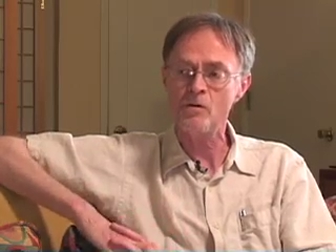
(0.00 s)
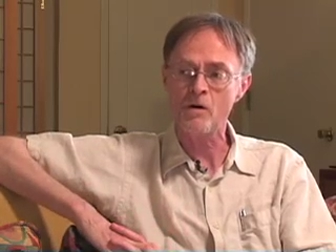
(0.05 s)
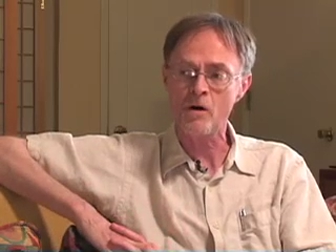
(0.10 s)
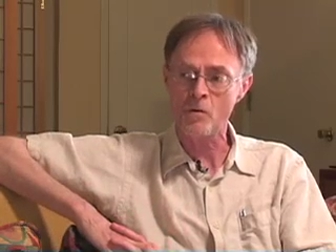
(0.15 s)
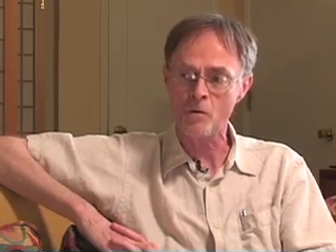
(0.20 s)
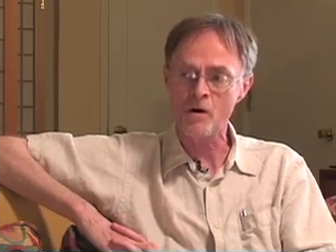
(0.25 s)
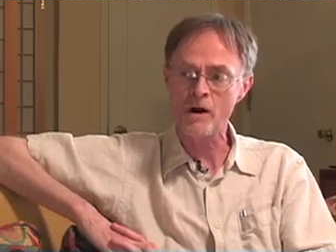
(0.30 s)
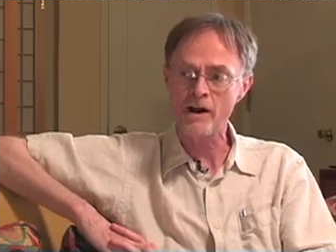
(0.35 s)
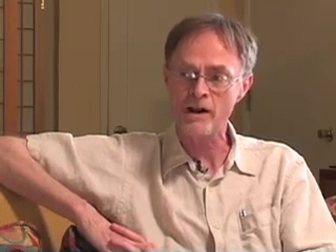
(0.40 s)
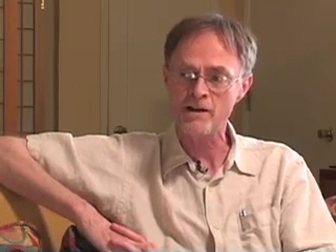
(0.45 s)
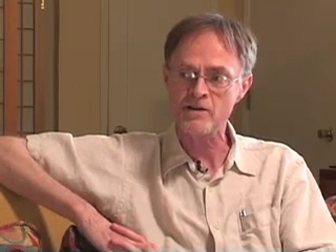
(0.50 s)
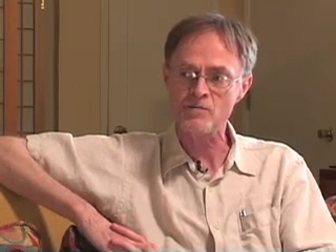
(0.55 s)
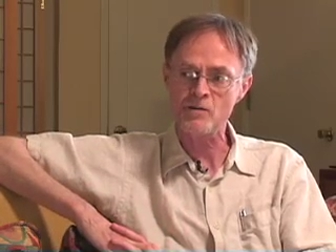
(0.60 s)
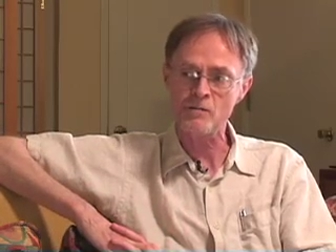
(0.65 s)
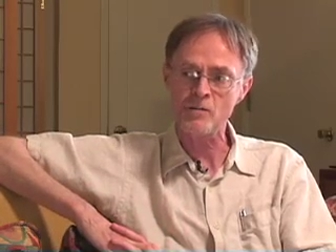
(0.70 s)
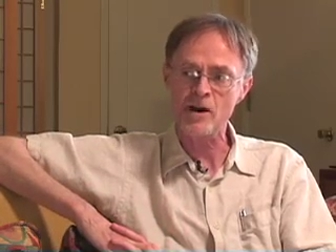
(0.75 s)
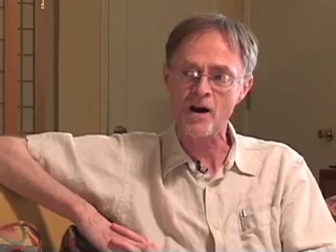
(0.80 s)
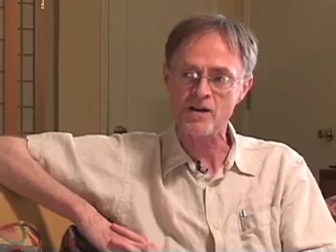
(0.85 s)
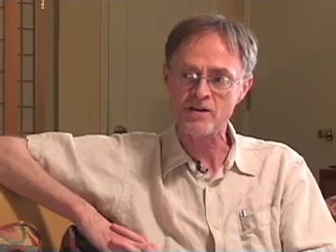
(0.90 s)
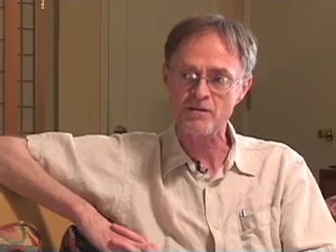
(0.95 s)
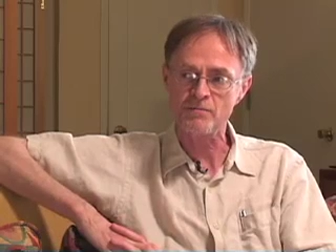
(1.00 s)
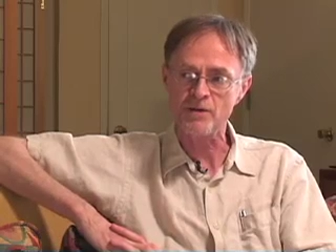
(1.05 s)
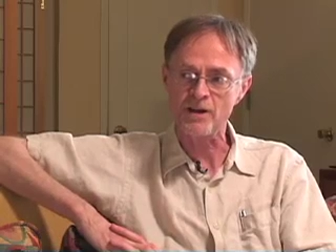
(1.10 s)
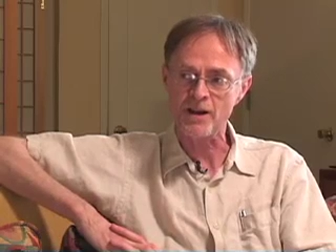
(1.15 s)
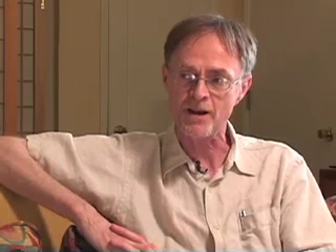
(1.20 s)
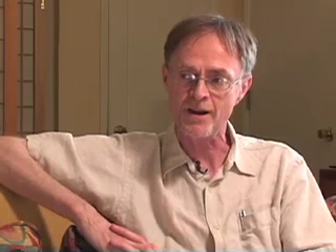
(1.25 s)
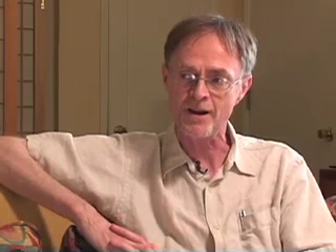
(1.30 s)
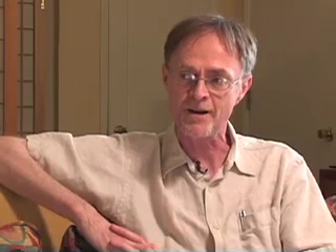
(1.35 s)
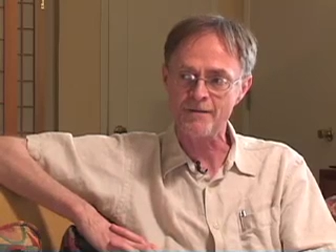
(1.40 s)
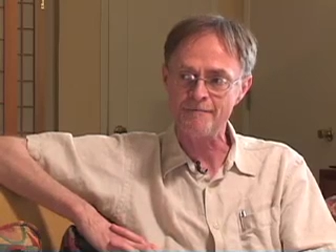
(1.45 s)
a way as we possibly
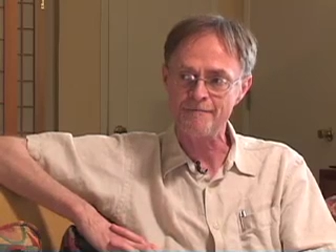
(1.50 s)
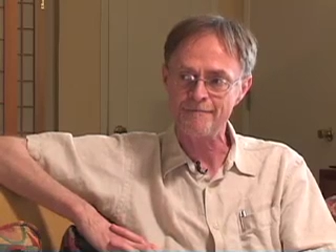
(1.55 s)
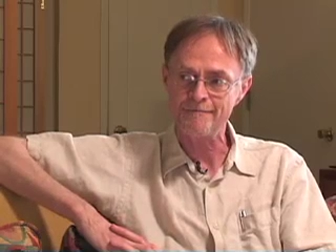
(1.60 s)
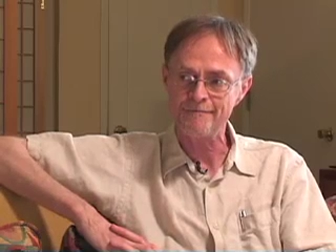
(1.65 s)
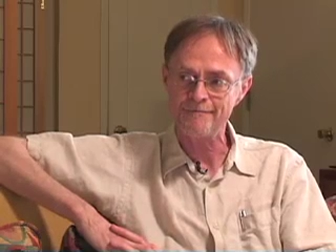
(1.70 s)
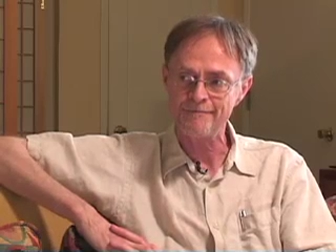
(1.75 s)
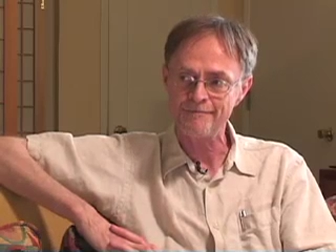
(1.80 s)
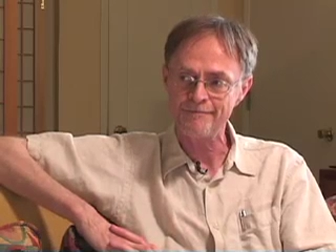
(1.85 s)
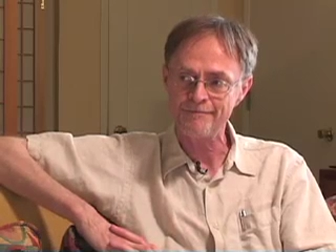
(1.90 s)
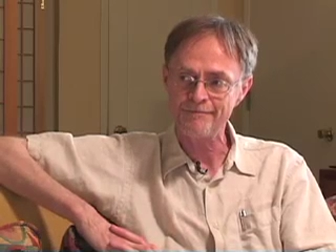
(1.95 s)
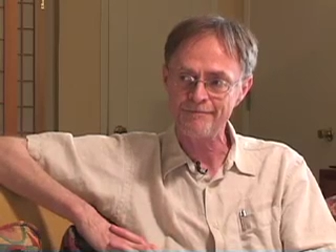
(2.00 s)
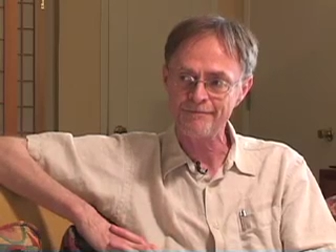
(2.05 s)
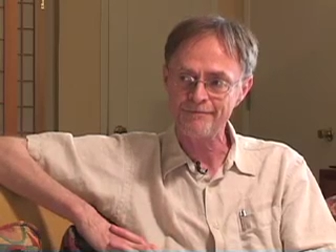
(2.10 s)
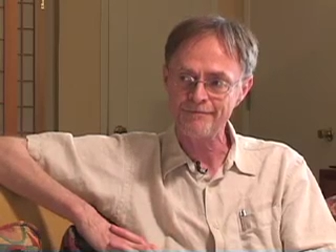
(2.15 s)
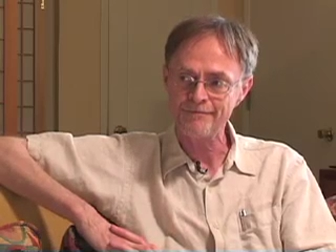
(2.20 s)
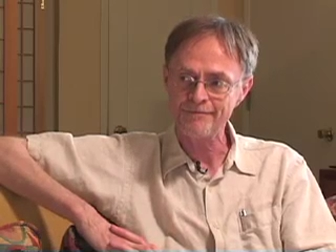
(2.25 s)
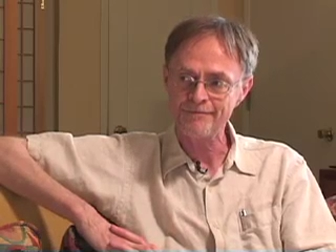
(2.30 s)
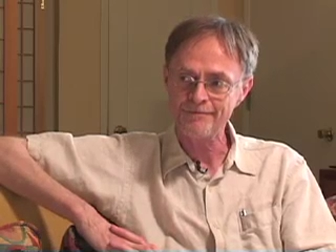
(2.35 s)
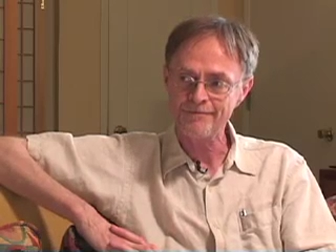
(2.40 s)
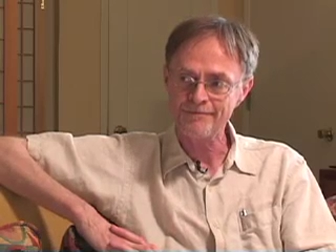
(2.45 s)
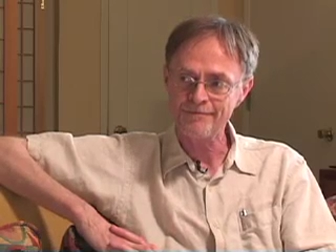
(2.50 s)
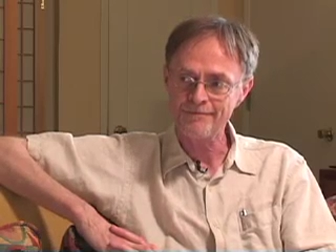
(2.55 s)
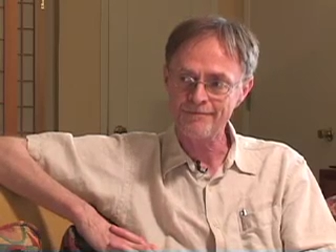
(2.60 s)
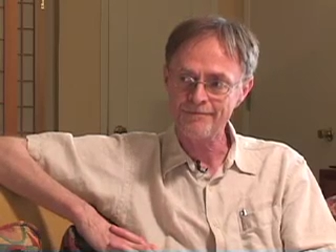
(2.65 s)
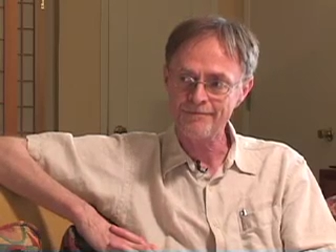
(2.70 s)
can. Do we